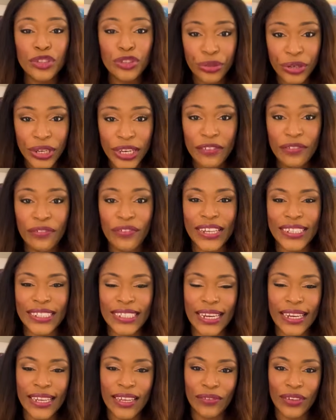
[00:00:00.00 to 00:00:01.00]
treat
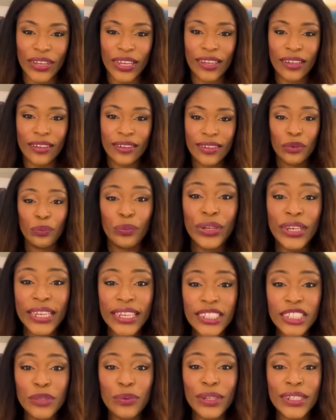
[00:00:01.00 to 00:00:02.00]
fatty liver, we
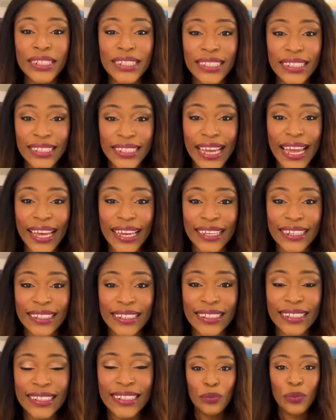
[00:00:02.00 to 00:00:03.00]
need to
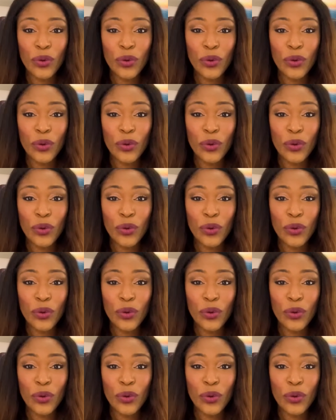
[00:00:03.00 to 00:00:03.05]
understand